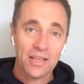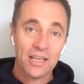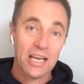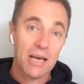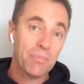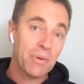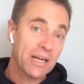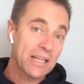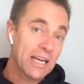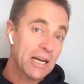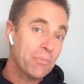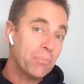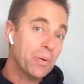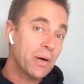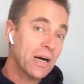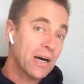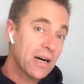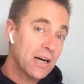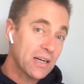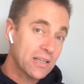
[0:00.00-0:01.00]
About our
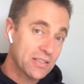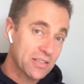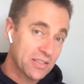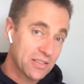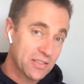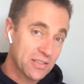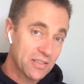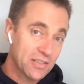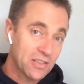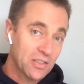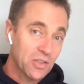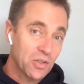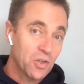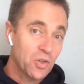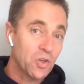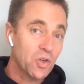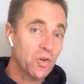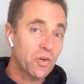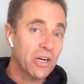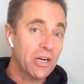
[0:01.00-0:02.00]
past
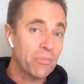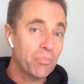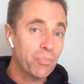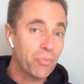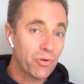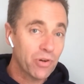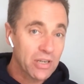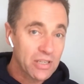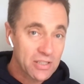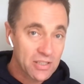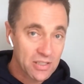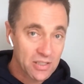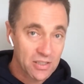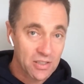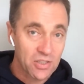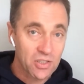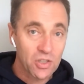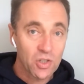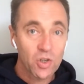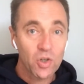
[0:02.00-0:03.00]
or our
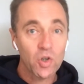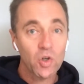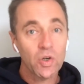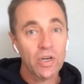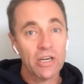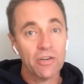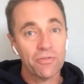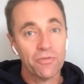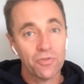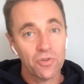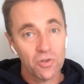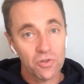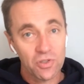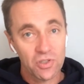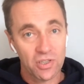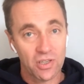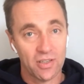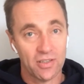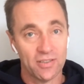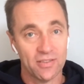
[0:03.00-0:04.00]
present or our
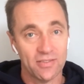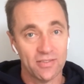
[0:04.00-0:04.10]
future.